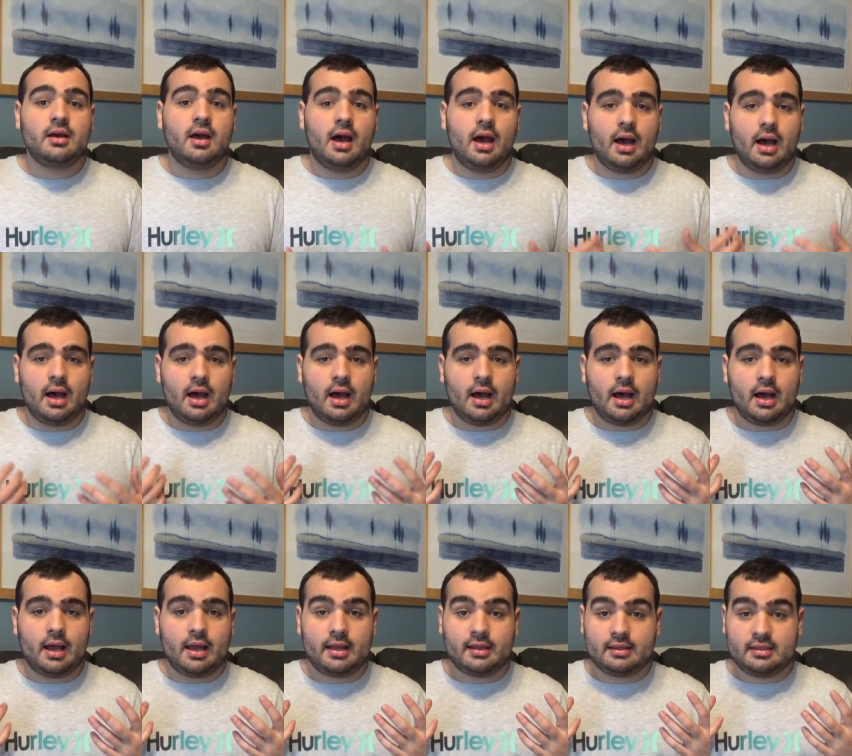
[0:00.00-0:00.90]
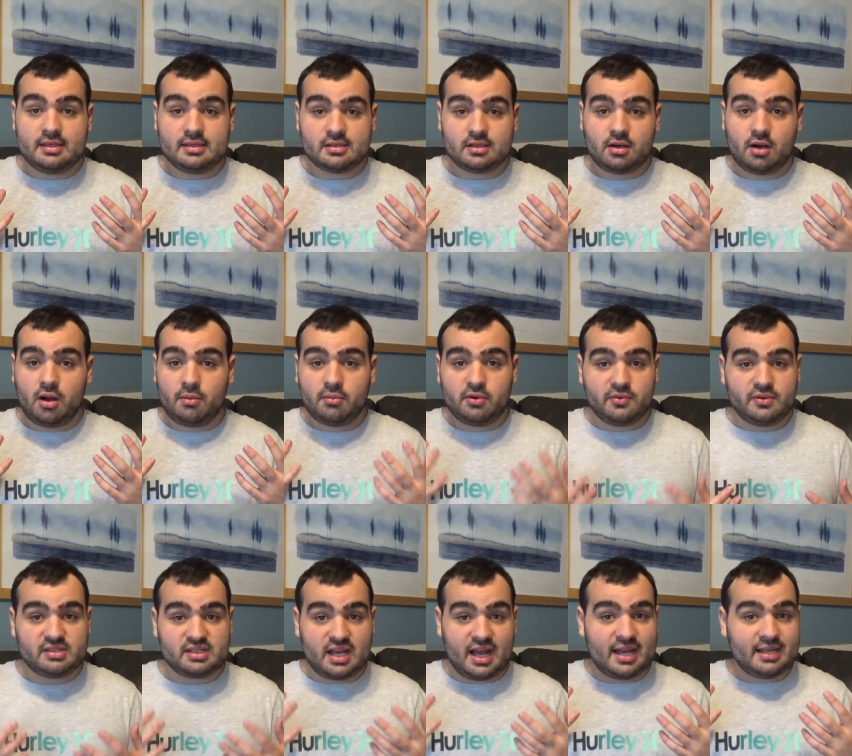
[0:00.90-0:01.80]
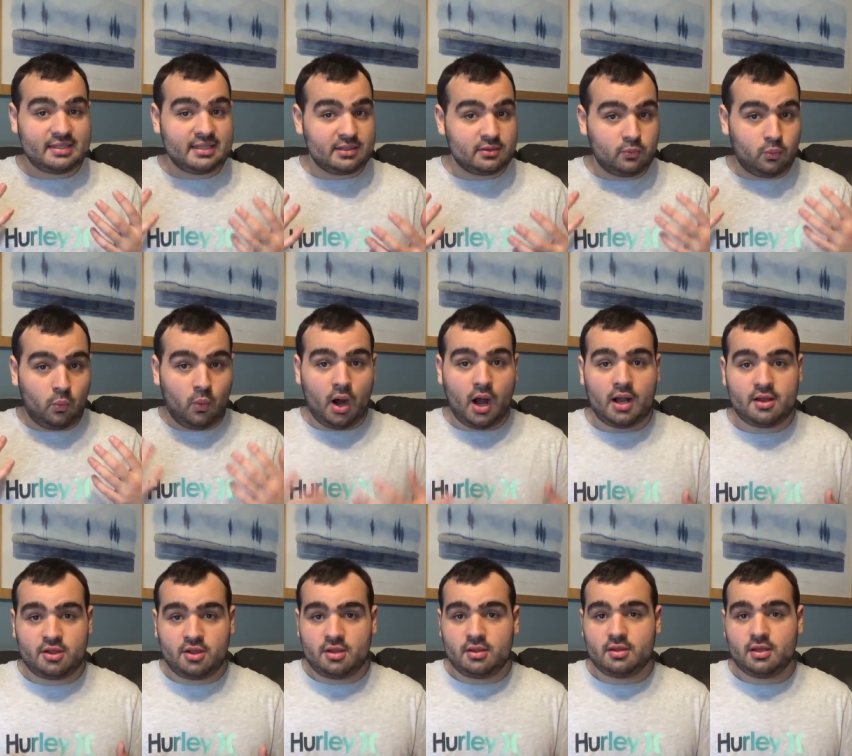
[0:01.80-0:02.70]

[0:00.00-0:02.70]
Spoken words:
And these are all movies I did watch.